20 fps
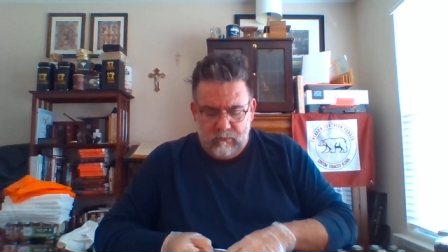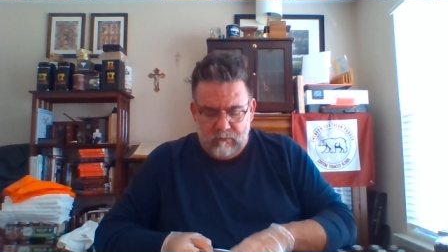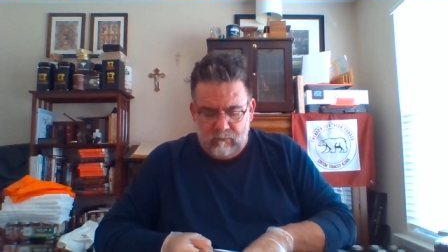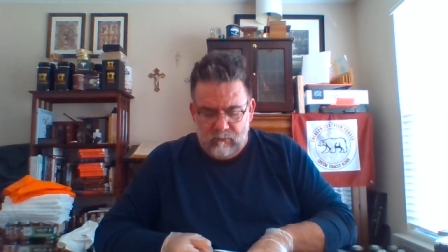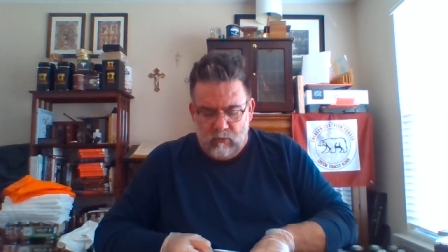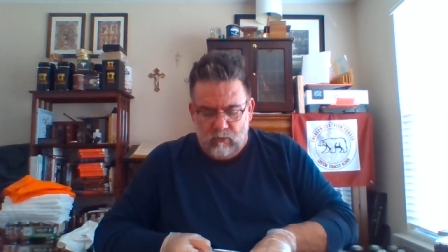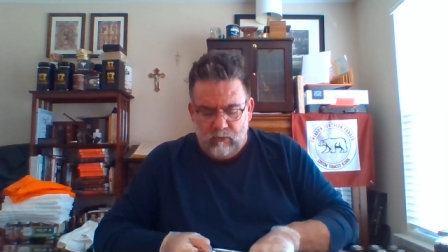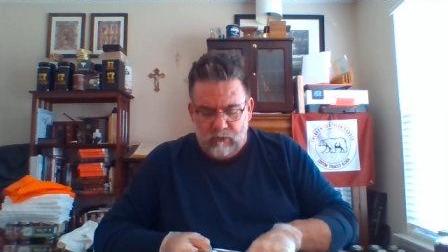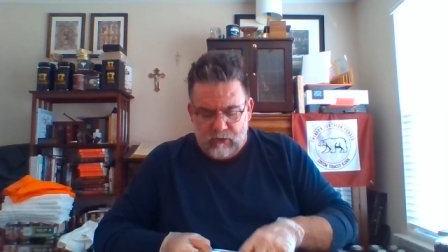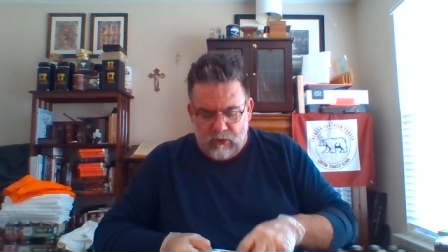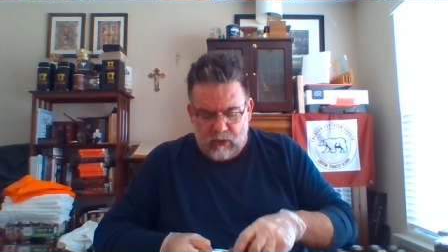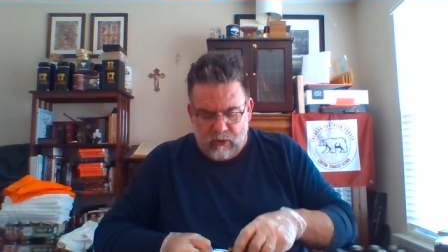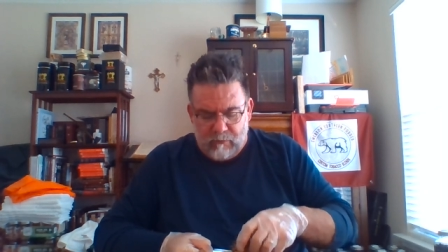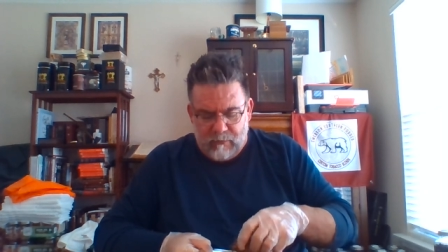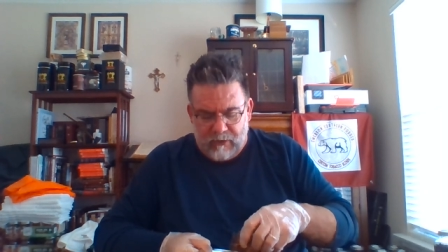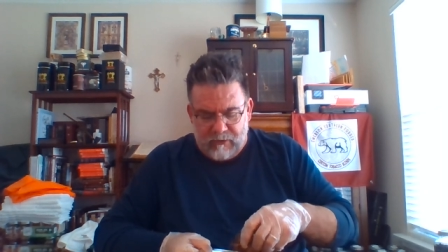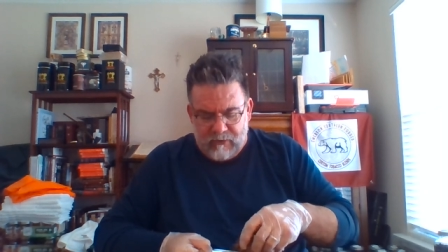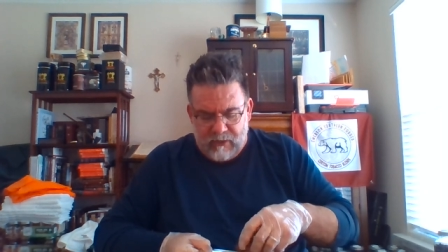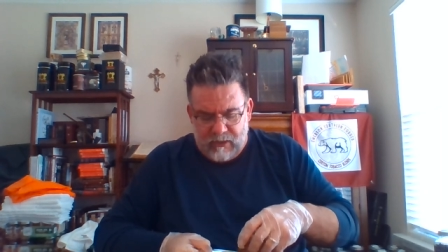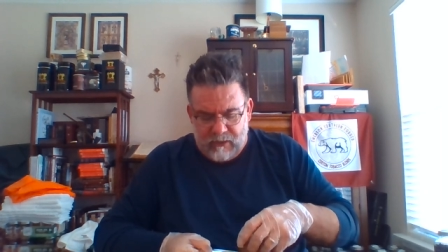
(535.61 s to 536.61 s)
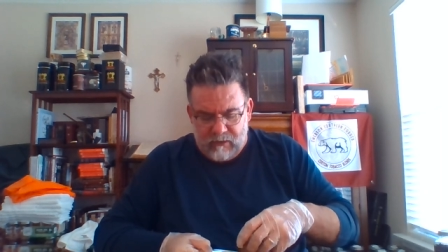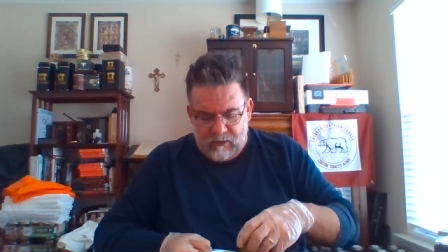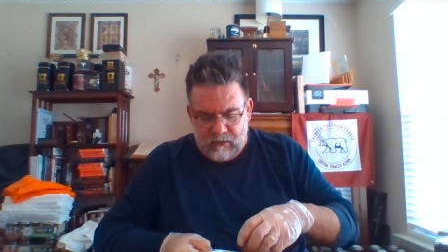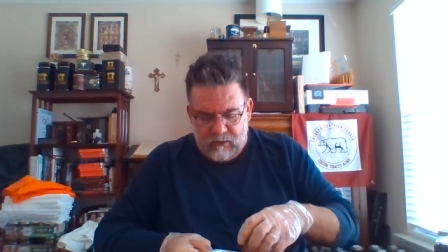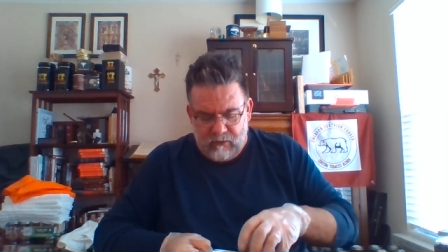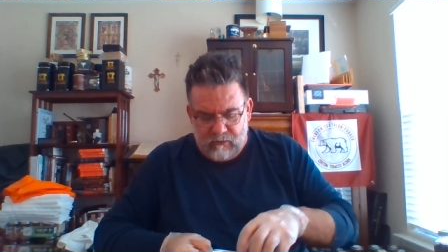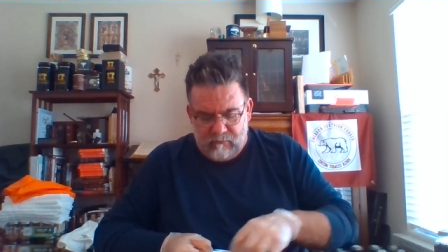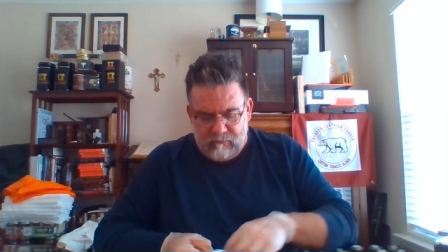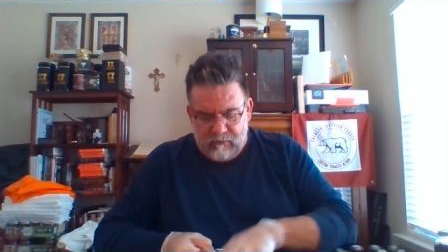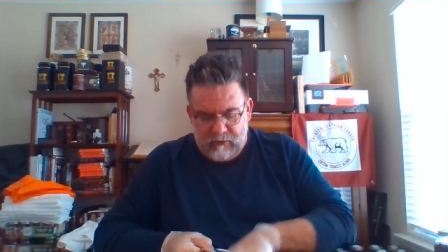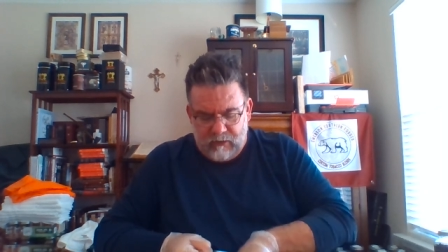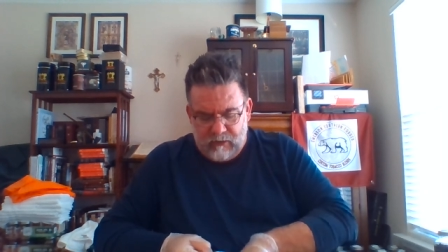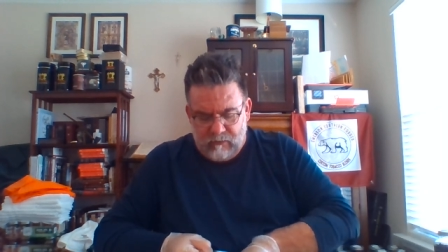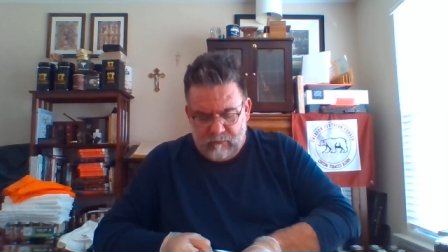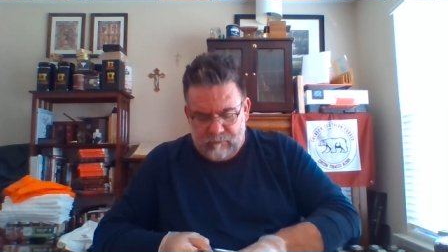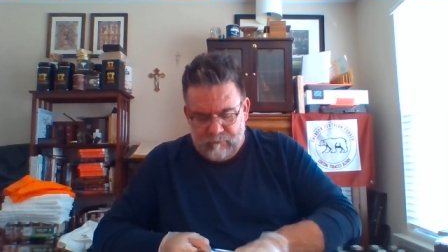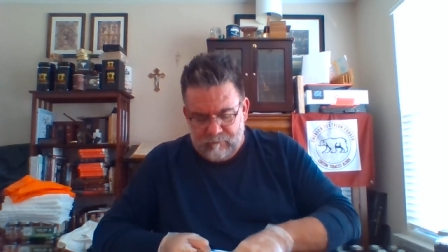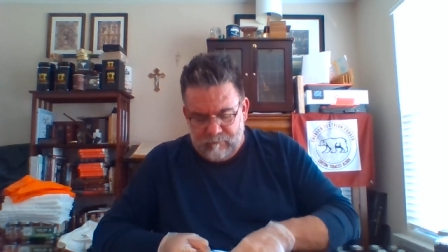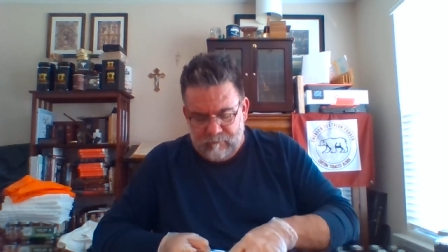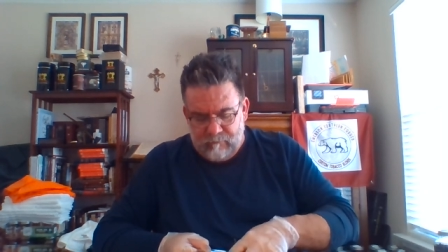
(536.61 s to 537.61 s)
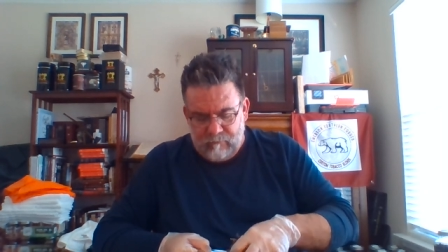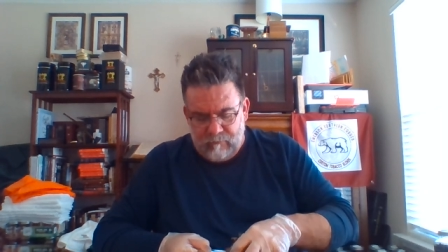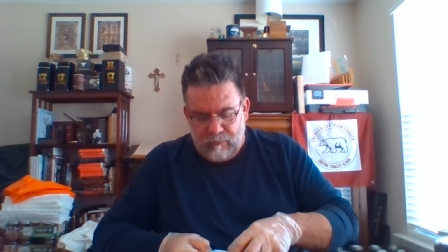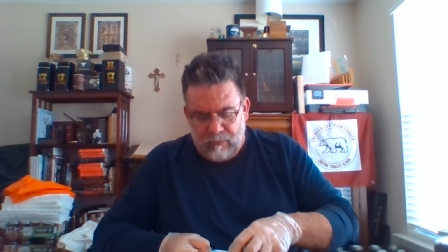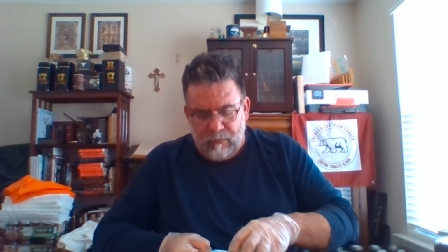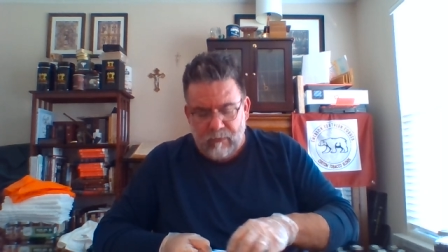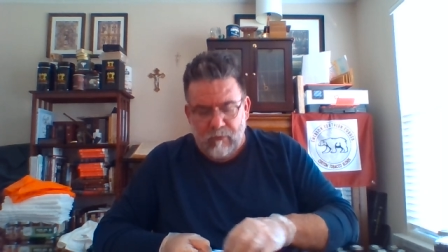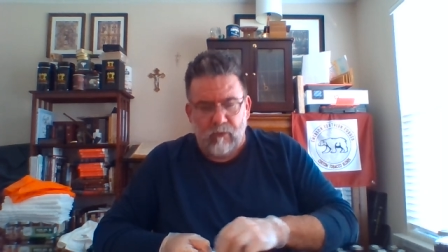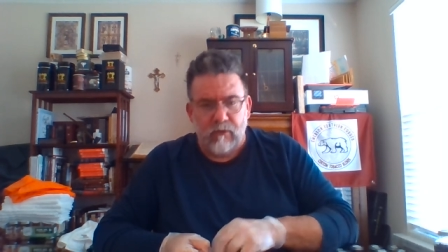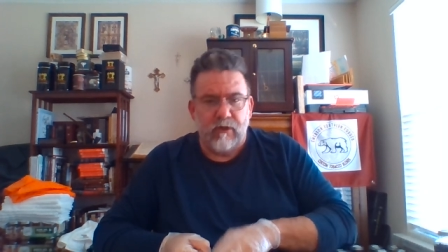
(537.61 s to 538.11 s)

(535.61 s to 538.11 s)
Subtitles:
But we'll talk about that in another video. Or